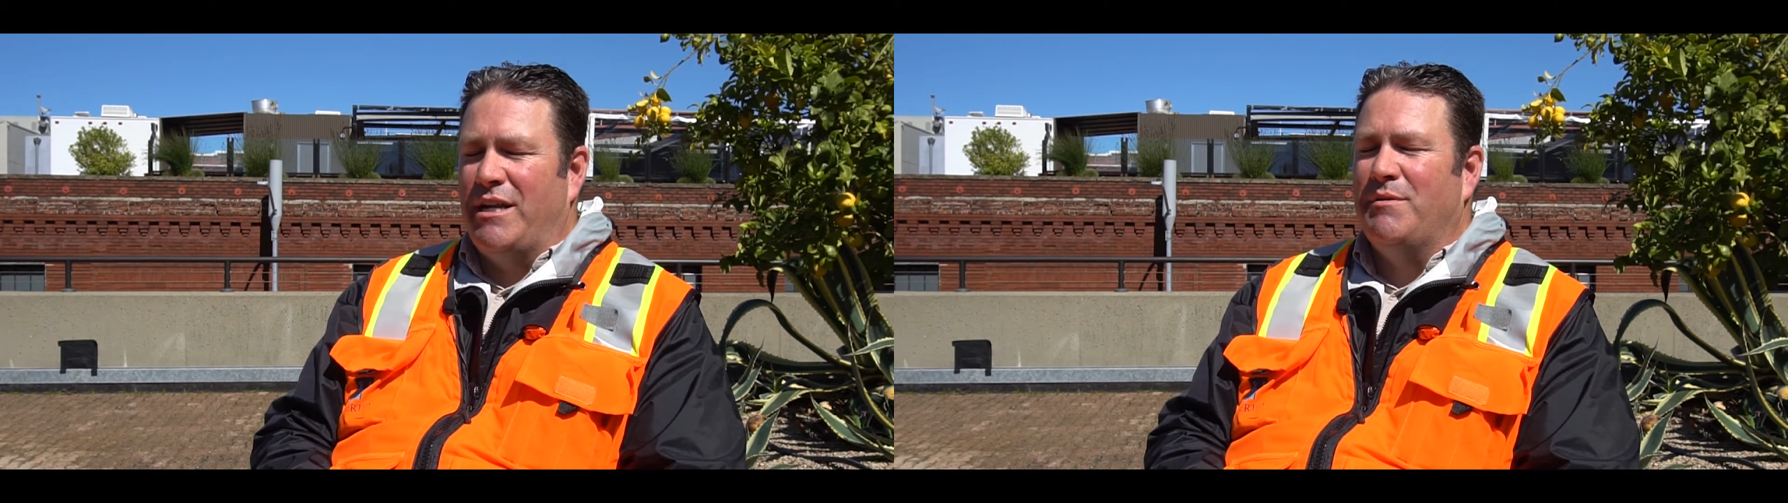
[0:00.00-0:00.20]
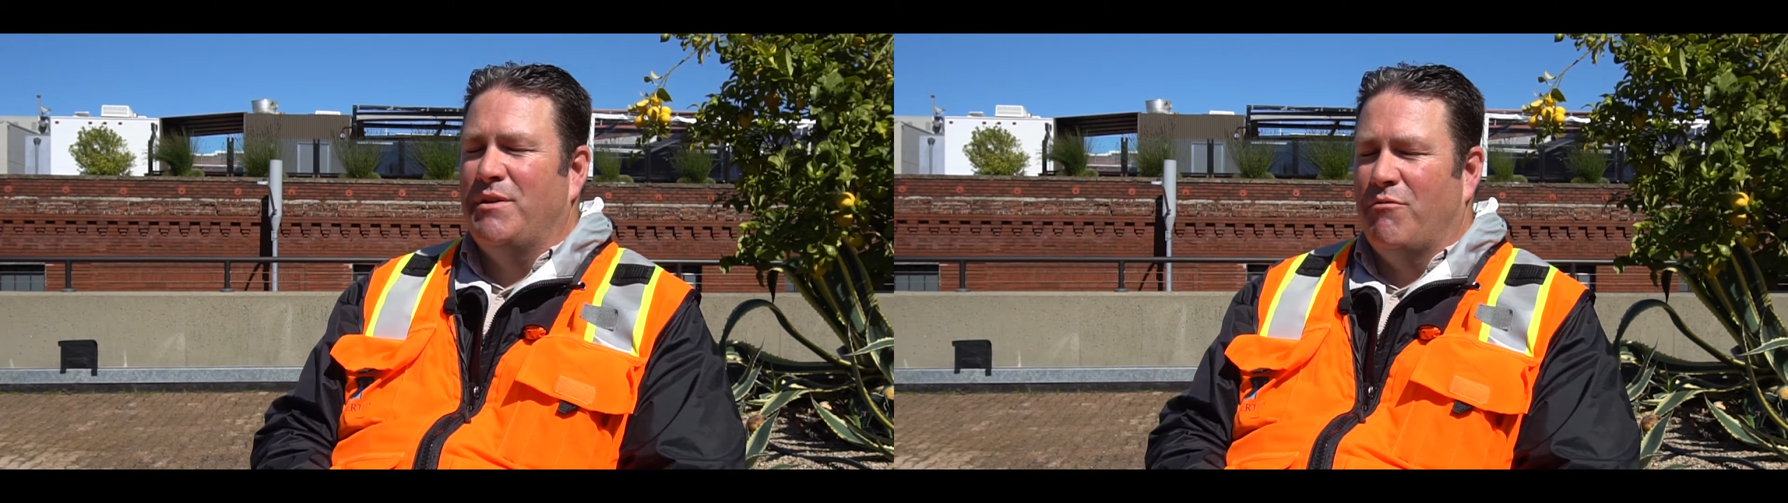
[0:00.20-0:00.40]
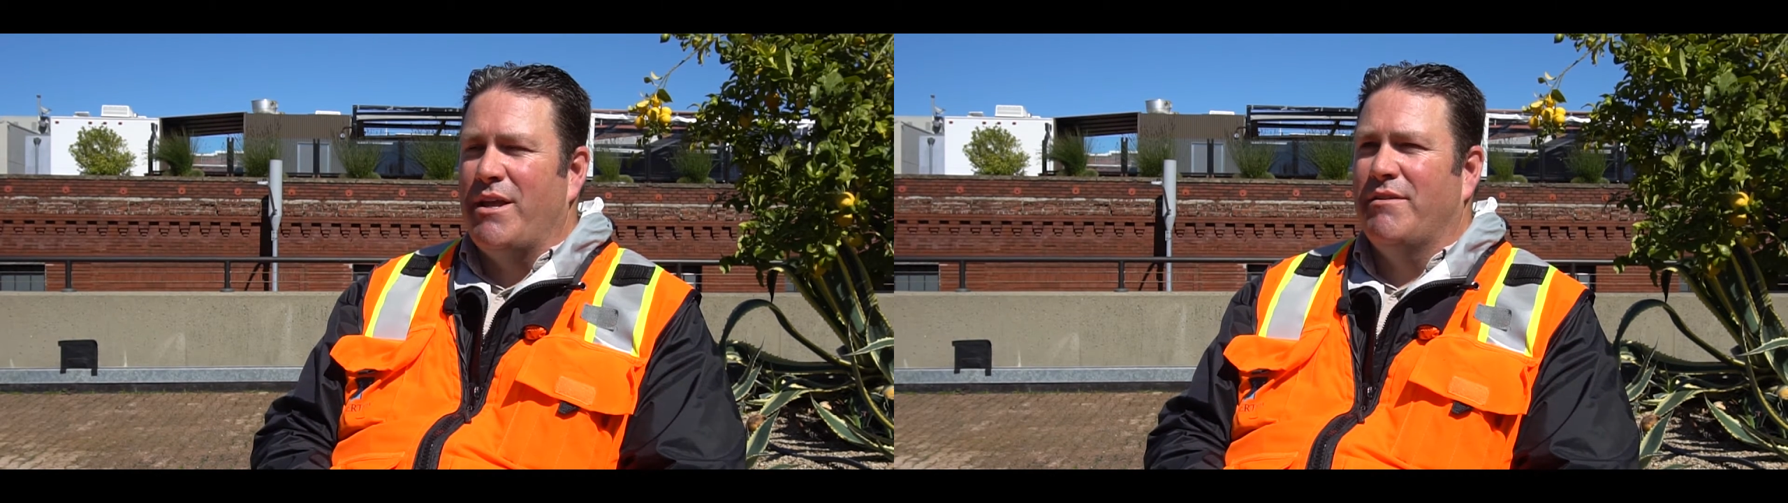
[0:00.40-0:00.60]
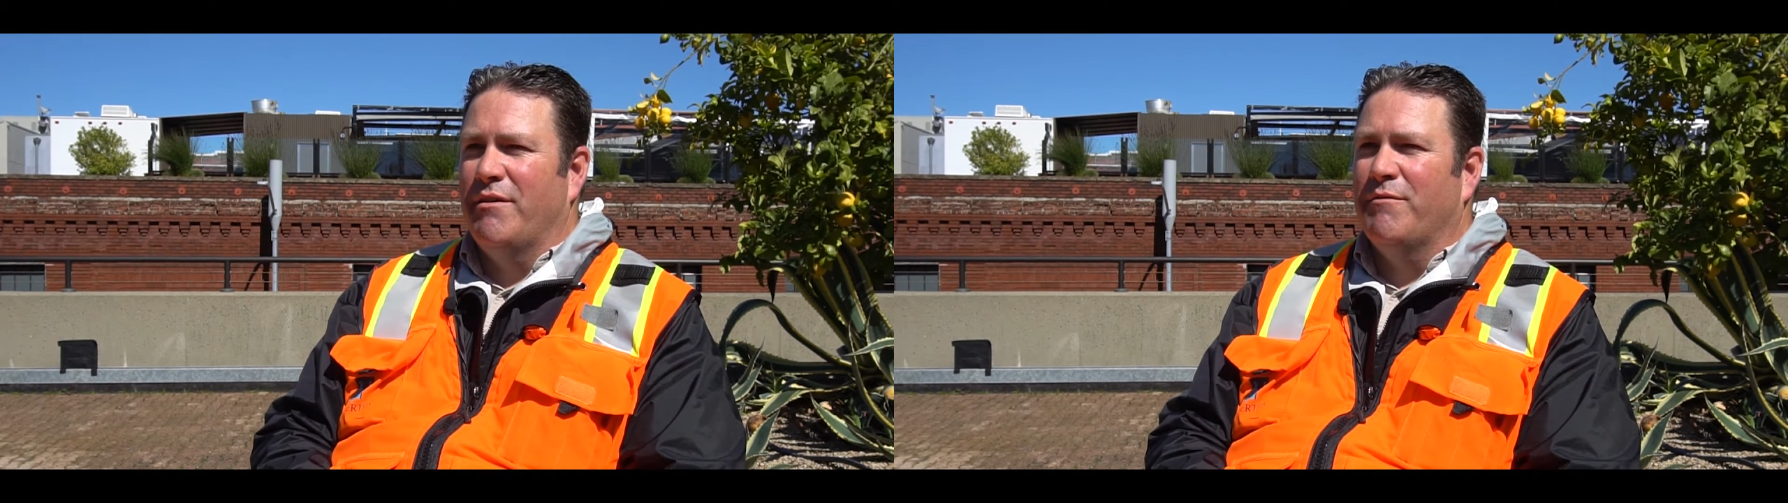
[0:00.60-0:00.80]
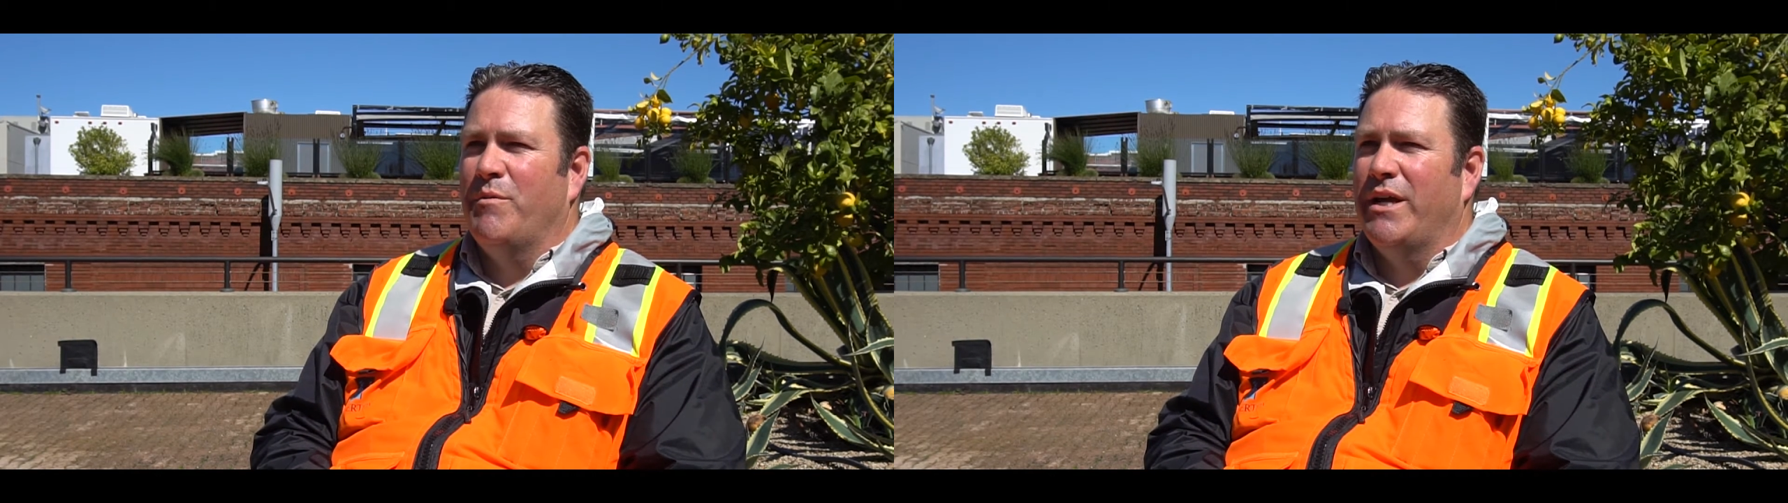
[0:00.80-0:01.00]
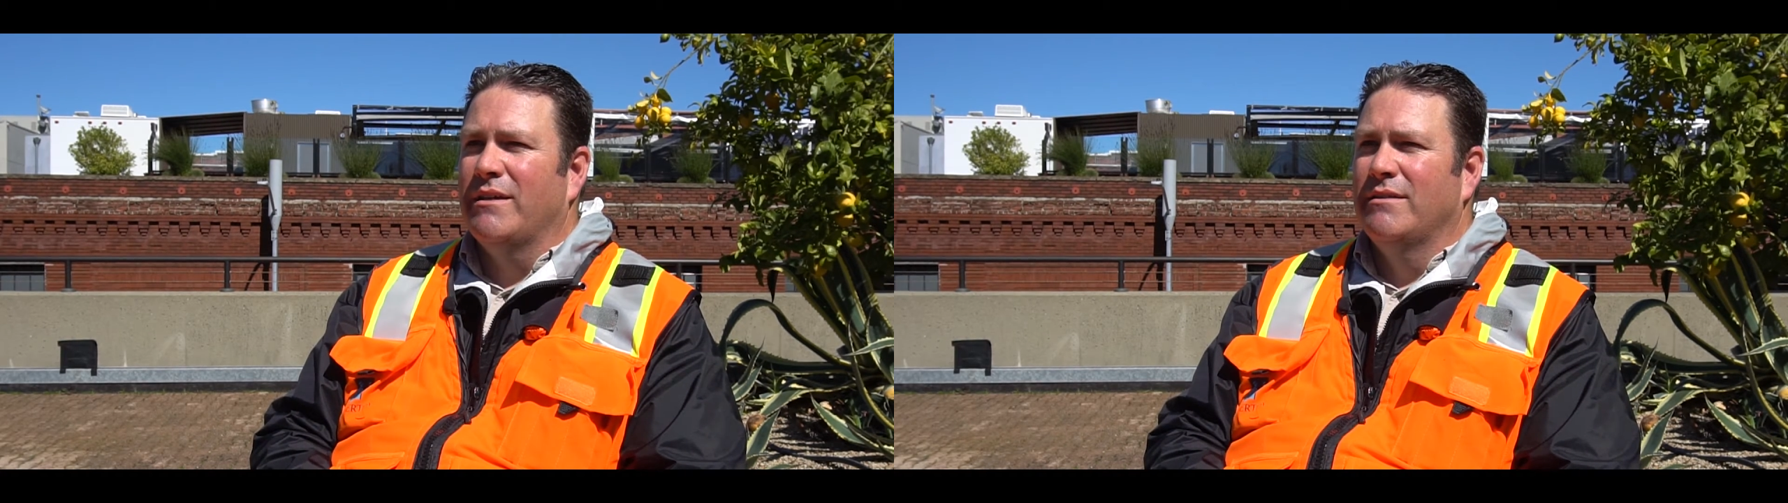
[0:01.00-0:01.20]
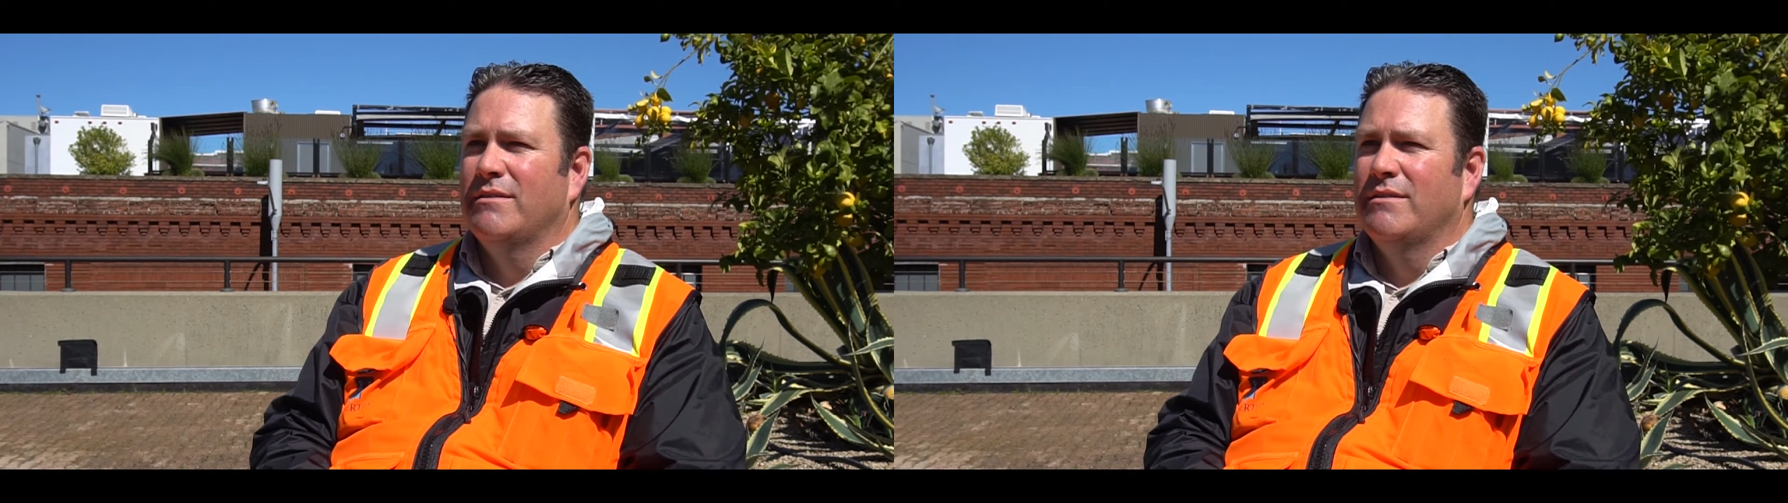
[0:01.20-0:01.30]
out to be the right thing for me.